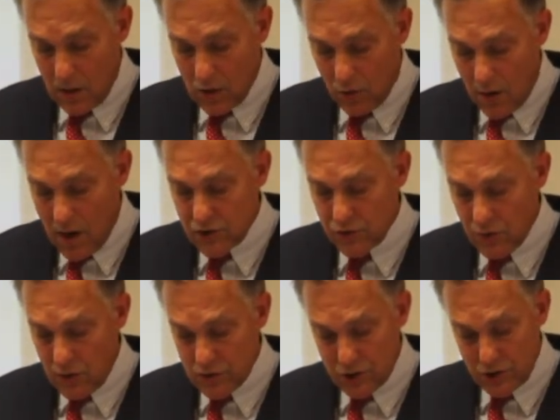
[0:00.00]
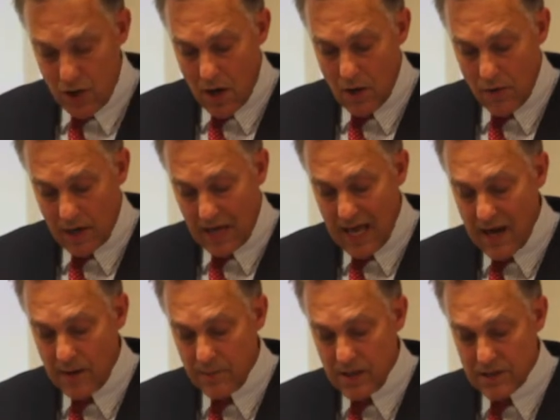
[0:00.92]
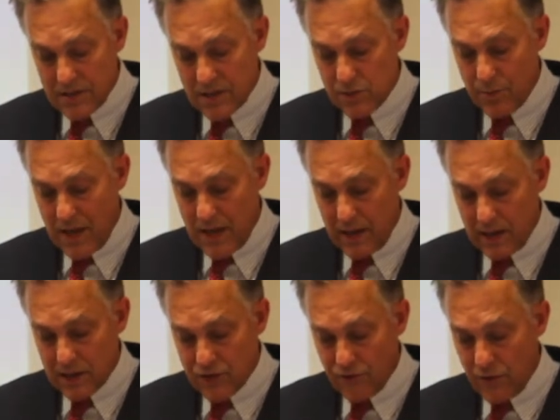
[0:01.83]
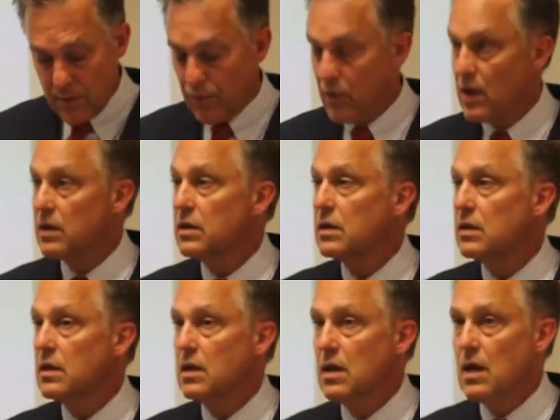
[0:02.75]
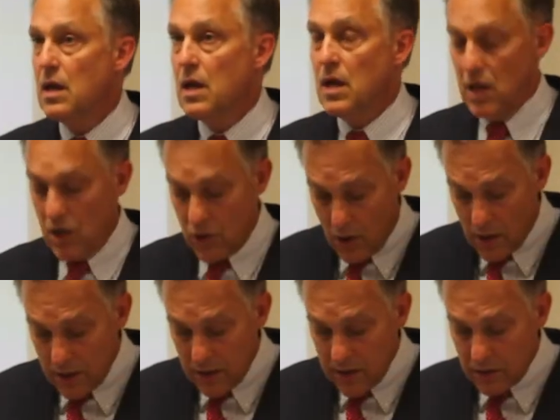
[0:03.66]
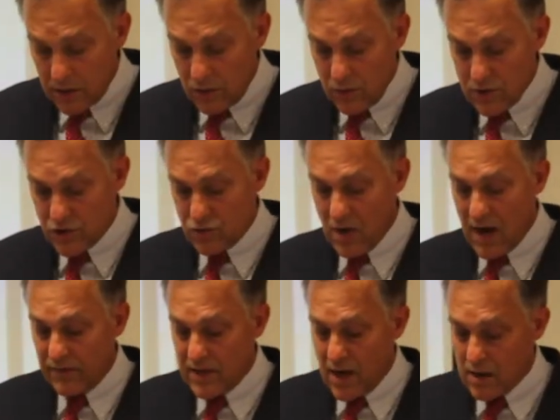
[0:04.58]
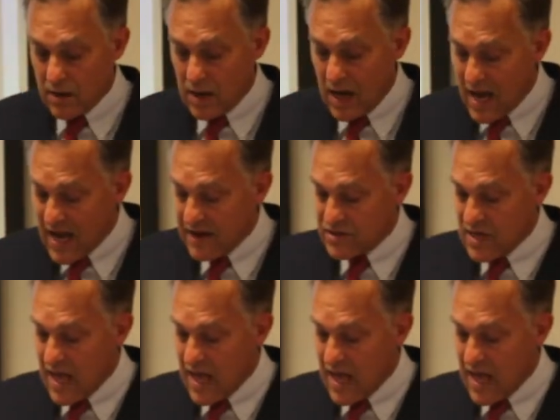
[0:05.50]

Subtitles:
Crossroads Charter Academy is expanding its footprint, and all you need to do is drive down Ives